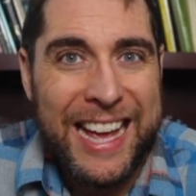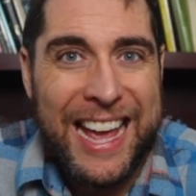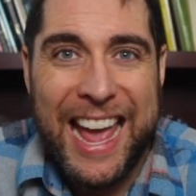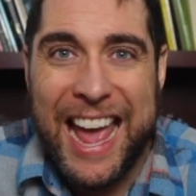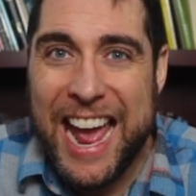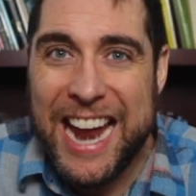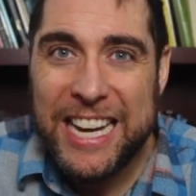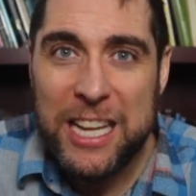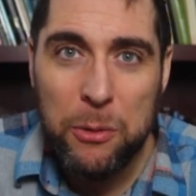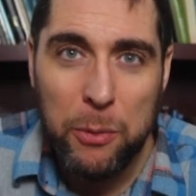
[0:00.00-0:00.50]

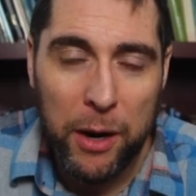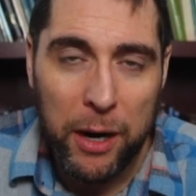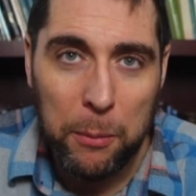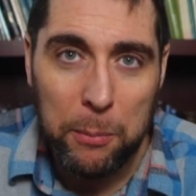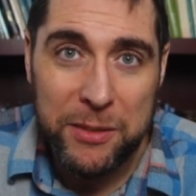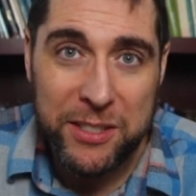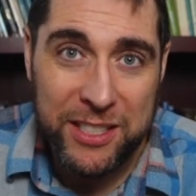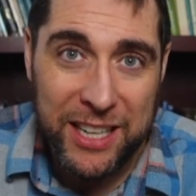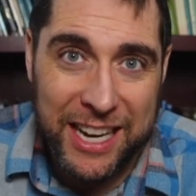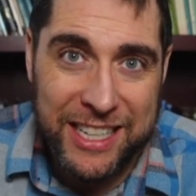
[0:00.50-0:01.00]
anywhere
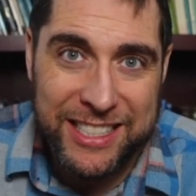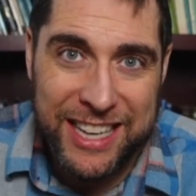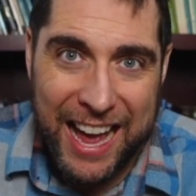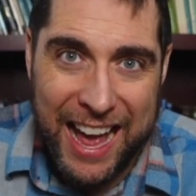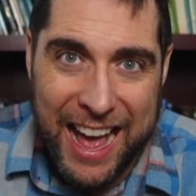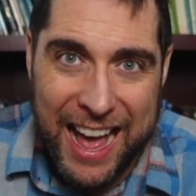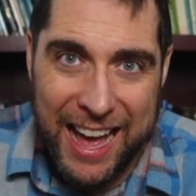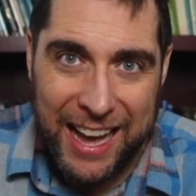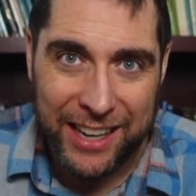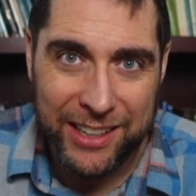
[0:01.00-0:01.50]
besides
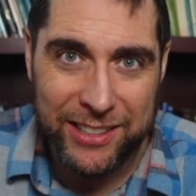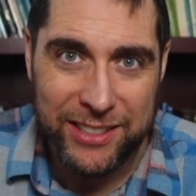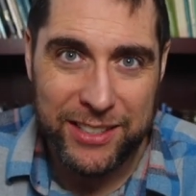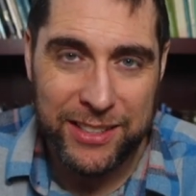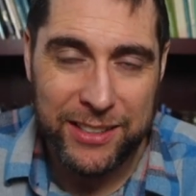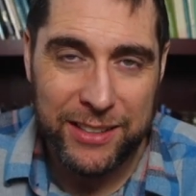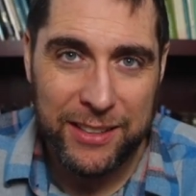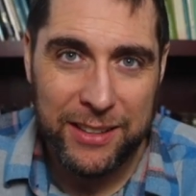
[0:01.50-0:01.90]
Acts.